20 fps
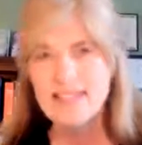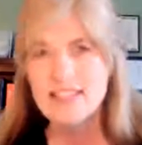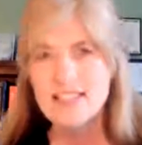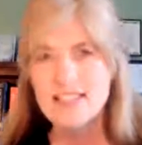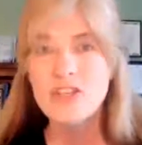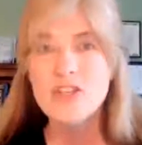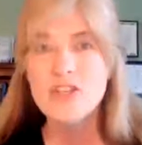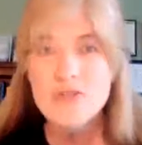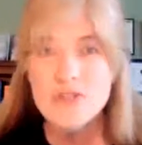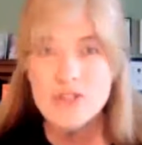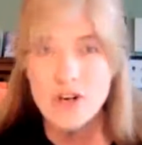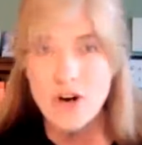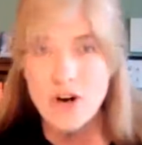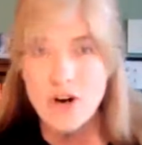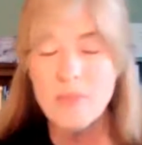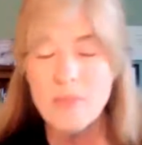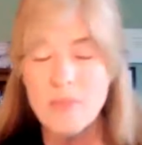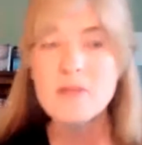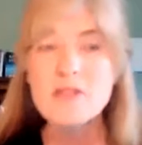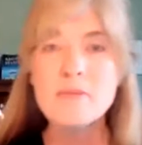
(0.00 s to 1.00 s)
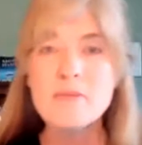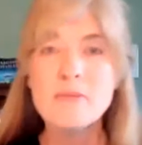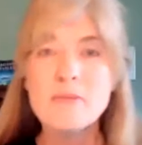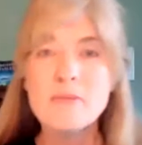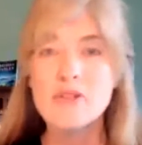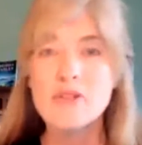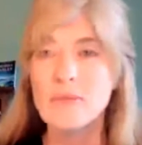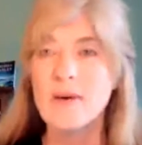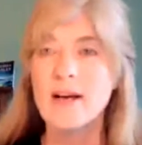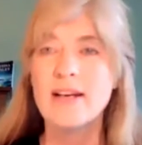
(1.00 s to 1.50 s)
a huge accomplishment
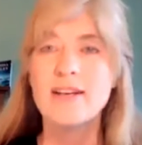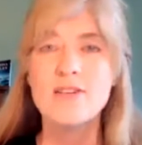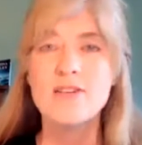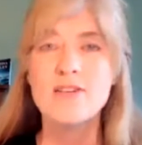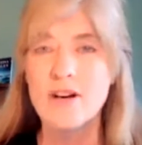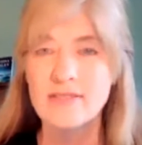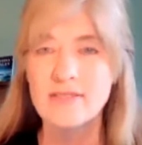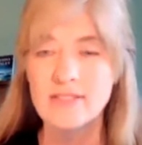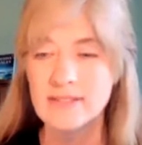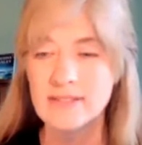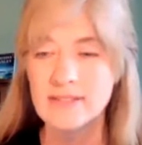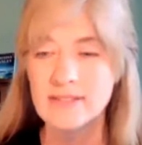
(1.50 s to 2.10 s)
to write a novel.